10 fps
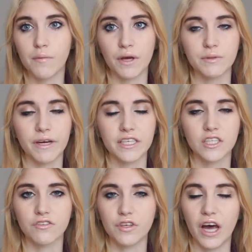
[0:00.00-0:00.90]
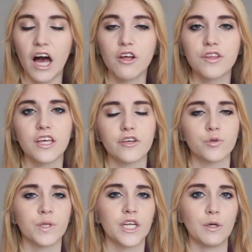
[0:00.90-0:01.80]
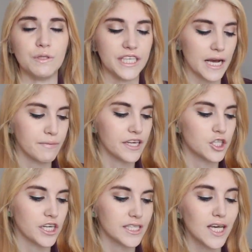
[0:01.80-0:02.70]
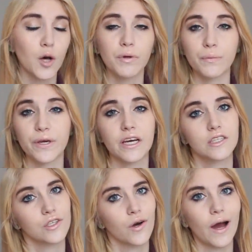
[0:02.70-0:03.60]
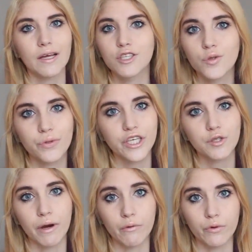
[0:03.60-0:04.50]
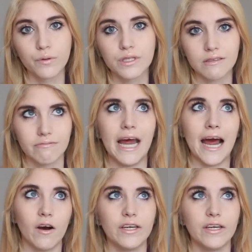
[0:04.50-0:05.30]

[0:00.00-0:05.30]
It makes my hair still feel healthy. There's really no damage, and it's helping because, you know, I do bleach my roots now.